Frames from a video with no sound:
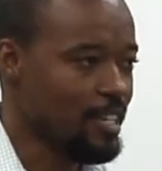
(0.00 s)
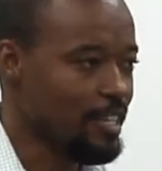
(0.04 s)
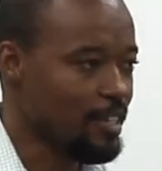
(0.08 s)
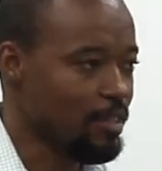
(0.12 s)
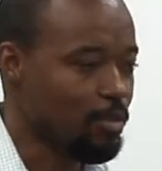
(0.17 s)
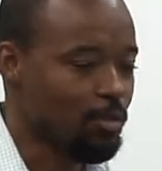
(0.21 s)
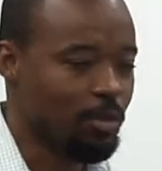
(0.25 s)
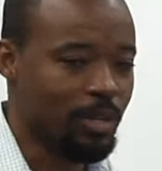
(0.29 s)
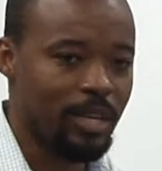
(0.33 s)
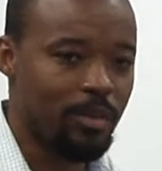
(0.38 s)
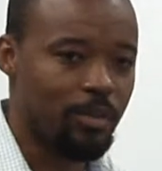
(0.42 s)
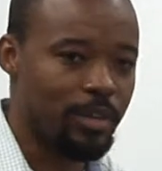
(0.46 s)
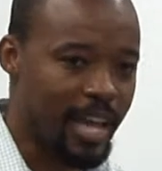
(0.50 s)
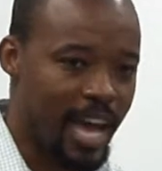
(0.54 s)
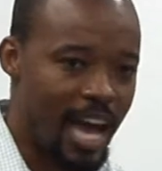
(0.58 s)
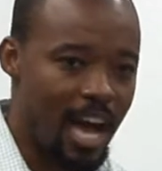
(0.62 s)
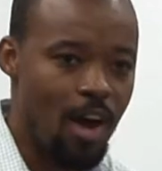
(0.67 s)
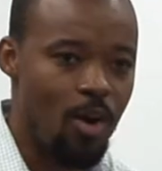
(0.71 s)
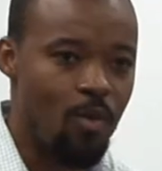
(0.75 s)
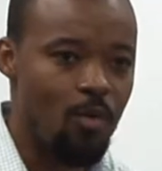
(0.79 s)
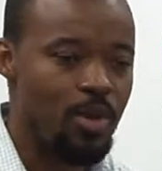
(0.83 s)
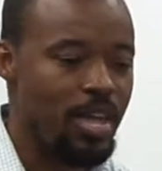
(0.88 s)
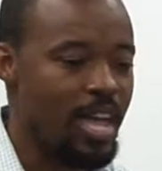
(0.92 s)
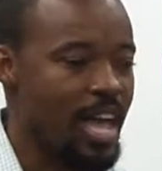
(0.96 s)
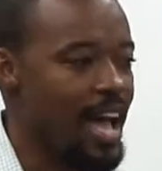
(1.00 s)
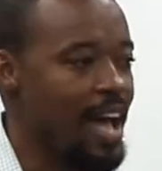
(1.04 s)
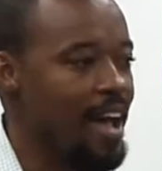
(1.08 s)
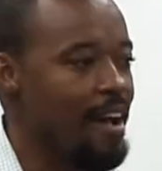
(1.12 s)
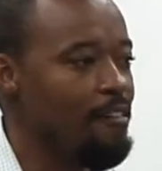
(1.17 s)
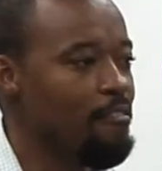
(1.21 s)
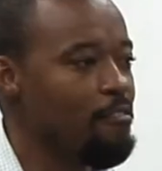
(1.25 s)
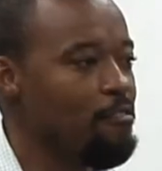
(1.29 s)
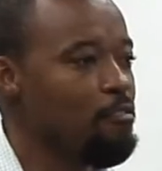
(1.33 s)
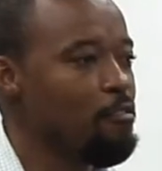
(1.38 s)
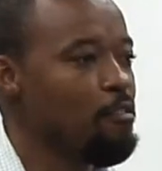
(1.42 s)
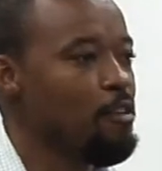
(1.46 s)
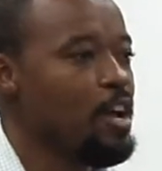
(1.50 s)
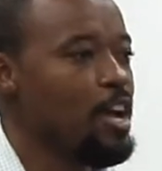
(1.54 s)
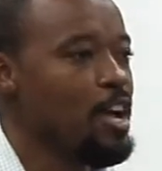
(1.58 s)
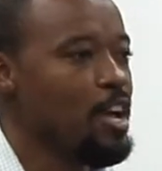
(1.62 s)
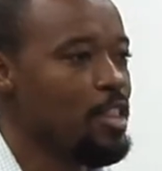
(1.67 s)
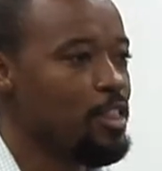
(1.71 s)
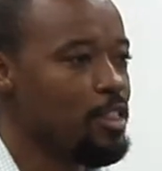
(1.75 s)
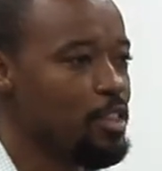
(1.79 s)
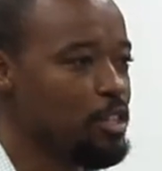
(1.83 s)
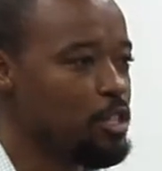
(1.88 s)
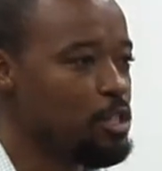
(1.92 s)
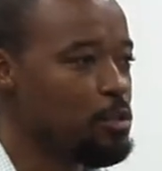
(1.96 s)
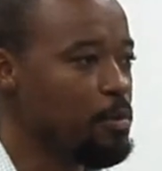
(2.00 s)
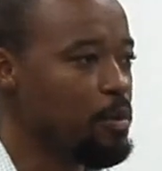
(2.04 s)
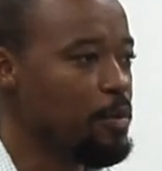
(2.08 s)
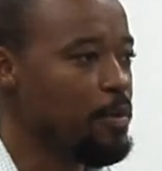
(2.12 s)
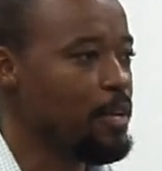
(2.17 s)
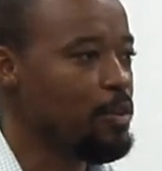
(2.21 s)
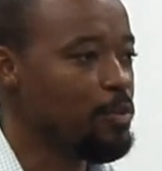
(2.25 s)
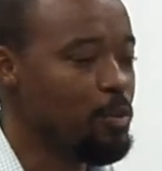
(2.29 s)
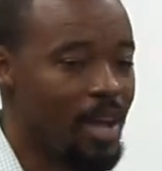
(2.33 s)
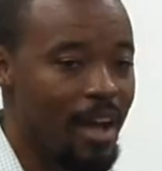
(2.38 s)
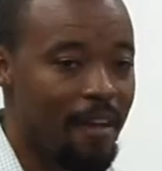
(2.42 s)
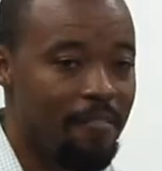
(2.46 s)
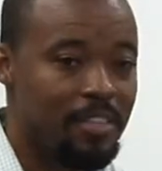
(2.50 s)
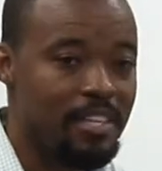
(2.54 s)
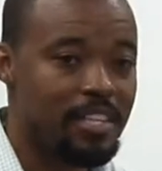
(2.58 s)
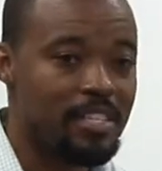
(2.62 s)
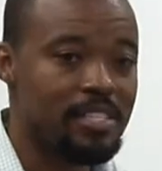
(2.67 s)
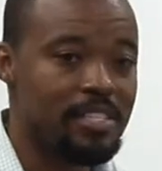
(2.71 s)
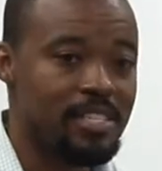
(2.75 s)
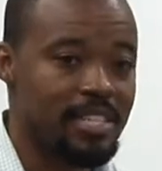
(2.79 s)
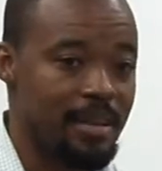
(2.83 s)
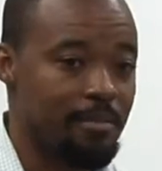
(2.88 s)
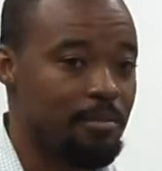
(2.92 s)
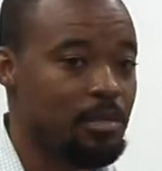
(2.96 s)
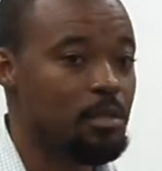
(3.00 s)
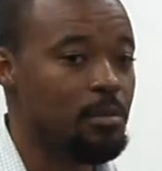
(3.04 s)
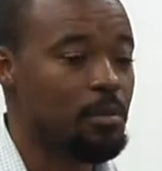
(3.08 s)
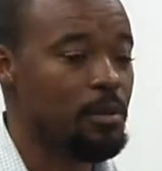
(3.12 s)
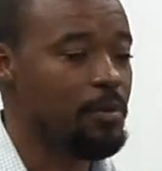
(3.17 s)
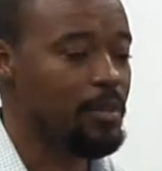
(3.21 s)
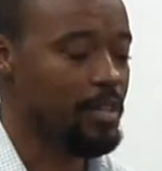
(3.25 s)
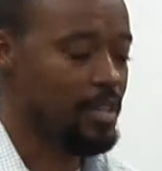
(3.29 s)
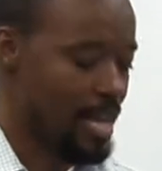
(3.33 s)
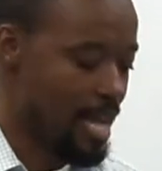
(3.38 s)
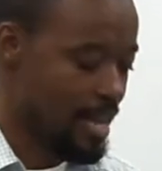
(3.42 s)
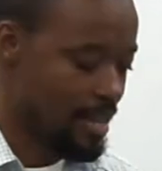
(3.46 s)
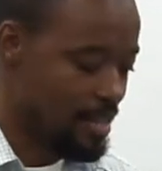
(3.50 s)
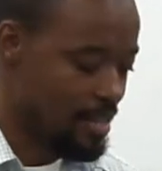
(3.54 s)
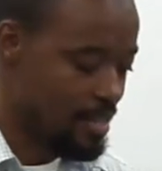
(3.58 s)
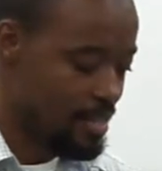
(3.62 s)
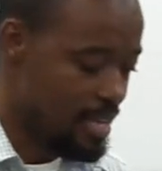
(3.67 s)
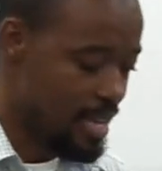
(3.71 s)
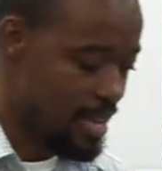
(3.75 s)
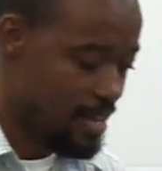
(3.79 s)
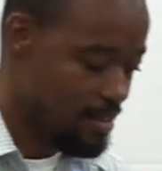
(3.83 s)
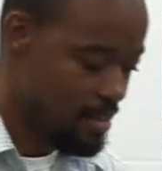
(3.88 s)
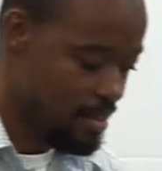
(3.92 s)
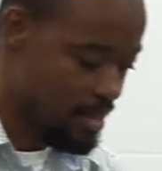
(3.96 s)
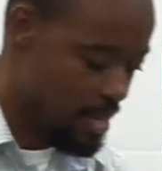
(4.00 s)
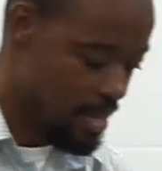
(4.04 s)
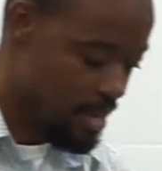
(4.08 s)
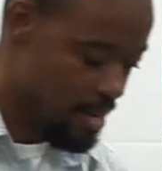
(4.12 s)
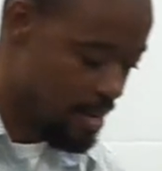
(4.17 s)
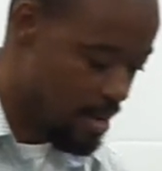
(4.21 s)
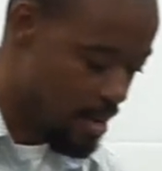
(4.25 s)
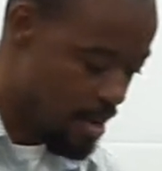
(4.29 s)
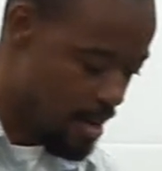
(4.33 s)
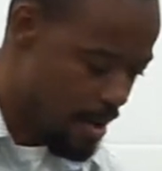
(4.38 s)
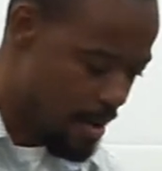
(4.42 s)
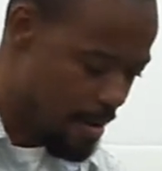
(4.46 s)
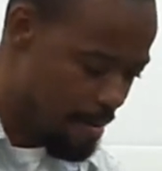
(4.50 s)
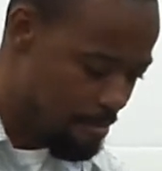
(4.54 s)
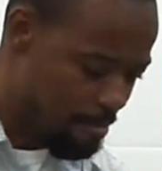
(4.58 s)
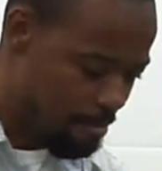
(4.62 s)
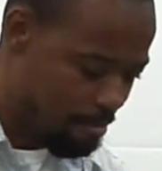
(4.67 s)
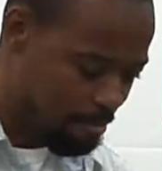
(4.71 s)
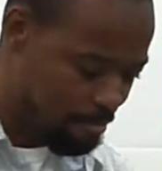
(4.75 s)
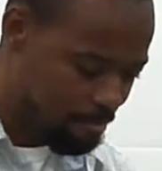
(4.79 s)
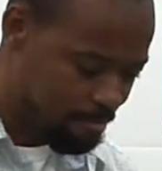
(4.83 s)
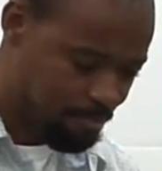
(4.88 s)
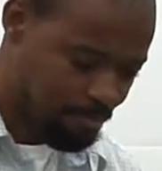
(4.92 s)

now we have the Spirit. We have the same Spirit. Like he says in um,